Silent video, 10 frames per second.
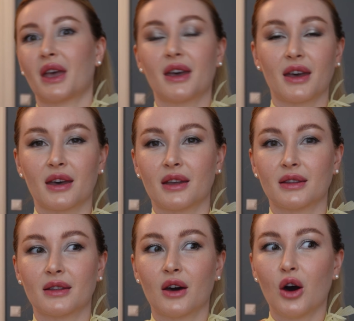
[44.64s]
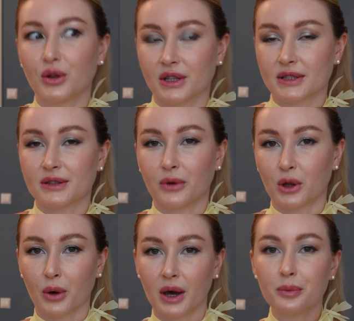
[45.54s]
an honest
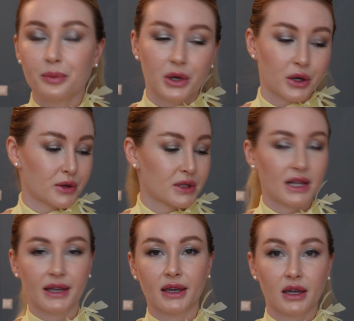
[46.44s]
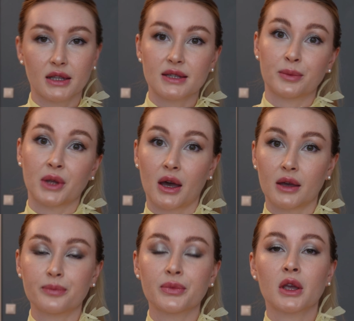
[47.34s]
follow-up because I had some
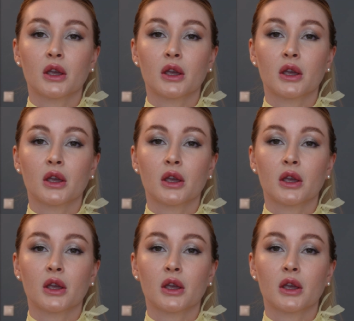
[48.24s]
time